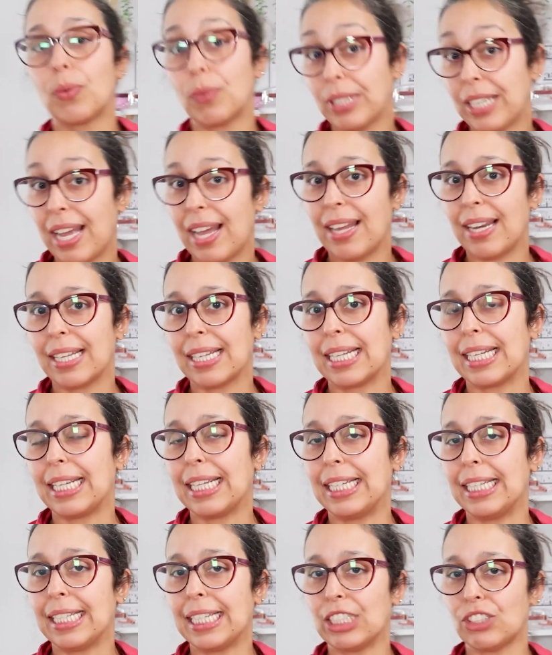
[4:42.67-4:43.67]
reality
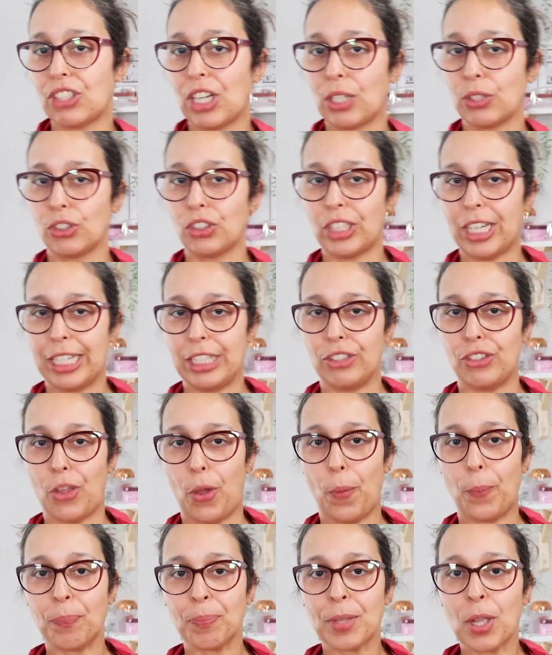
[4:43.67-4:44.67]
in agile change,
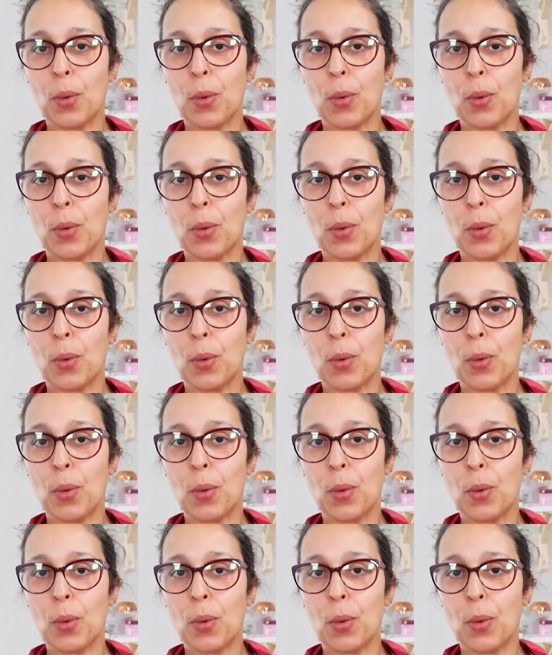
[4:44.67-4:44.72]
though.